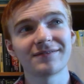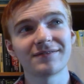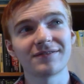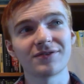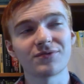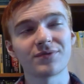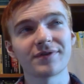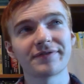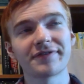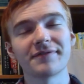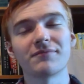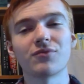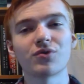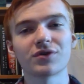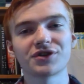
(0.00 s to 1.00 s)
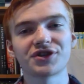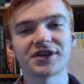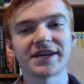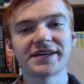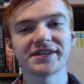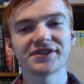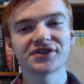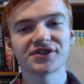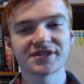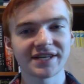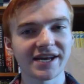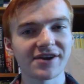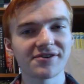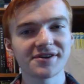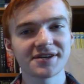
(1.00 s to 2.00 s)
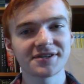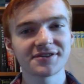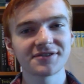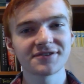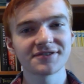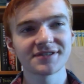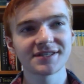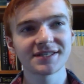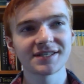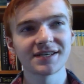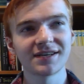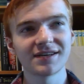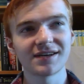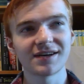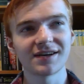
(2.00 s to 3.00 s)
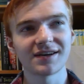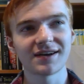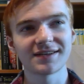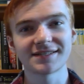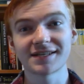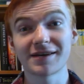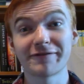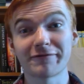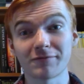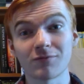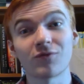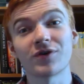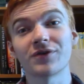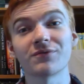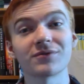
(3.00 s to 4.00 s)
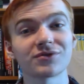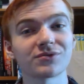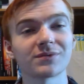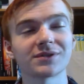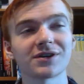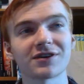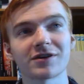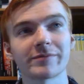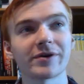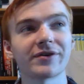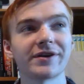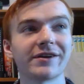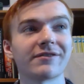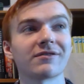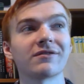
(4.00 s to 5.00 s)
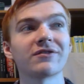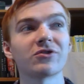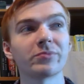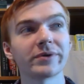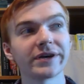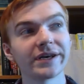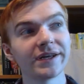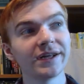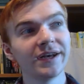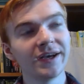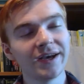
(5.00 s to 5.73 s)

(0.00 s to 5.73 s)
or one of the more changed characters, aside from one, which we'll talk about here in a little bit.